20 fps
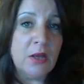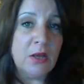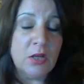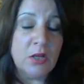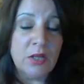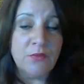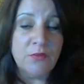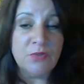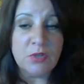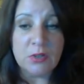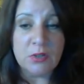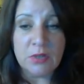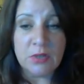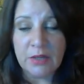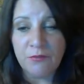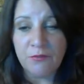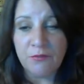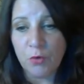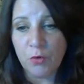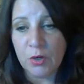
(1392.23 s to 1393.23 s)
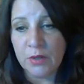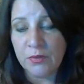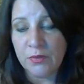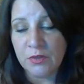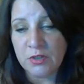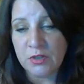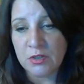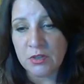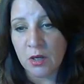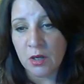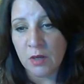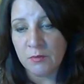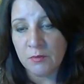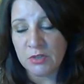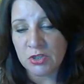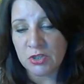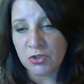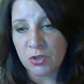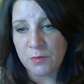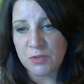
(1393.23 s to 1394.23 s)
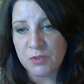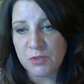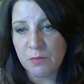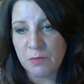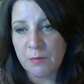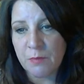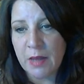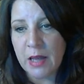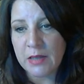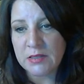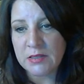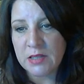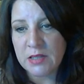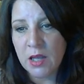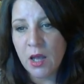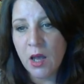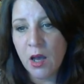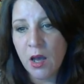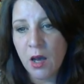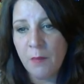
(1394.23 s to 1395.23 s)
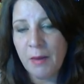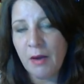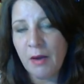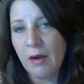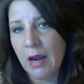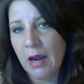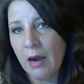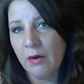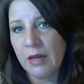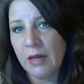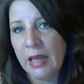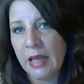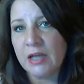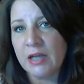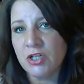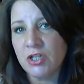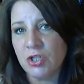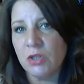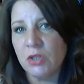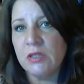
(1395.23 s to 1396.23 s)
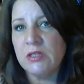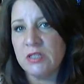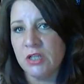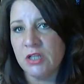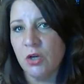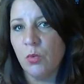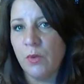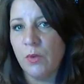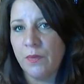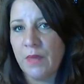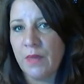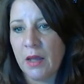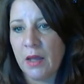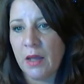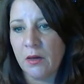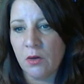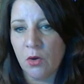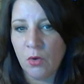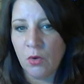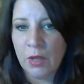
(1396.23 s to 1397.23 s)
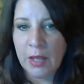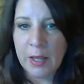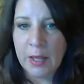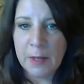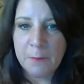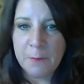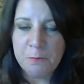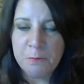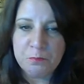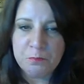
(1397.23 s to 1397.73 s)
I'll give the link for it in the description box about how to actually deal with that, okay?